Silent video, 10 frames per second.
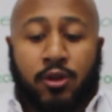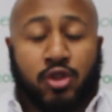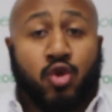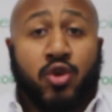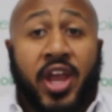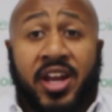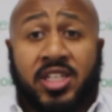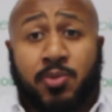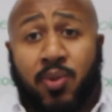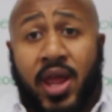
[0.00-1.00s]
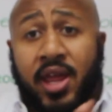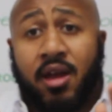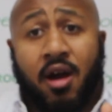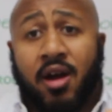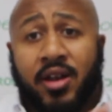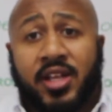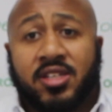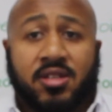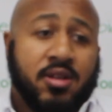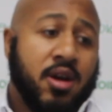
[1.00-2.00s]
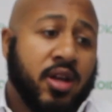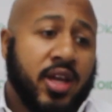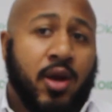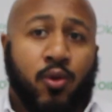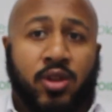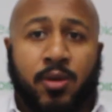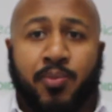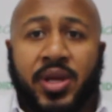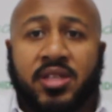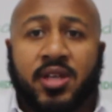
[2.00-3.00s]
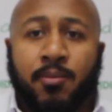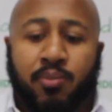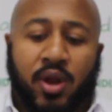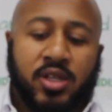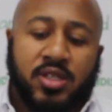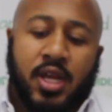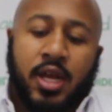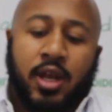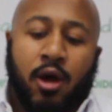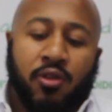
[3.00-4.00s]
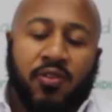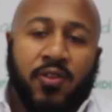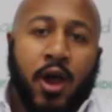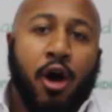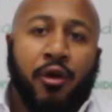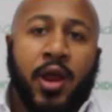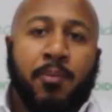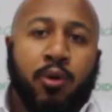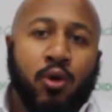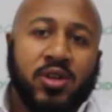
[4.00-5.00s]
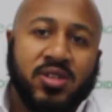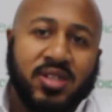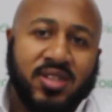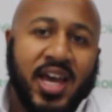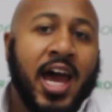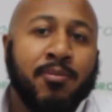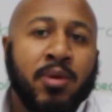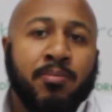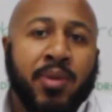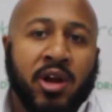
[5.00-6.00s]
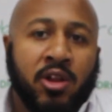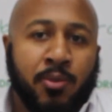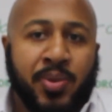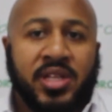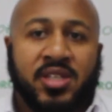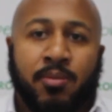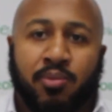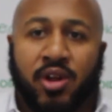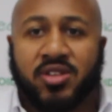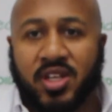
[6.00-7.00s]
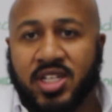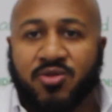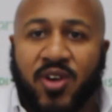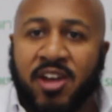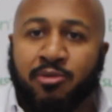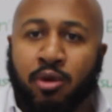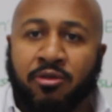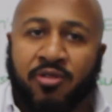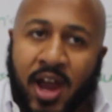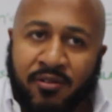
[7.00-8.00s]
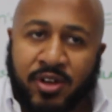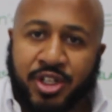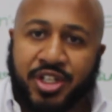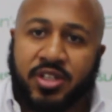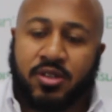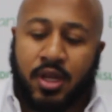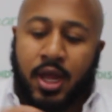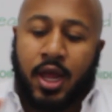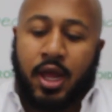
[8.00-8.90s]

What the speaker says: the 2K display on this, again with the P10 Plus. Now the Honor 8 Pro is a tad bit bigger. The P10 Plus is 5.5 inches.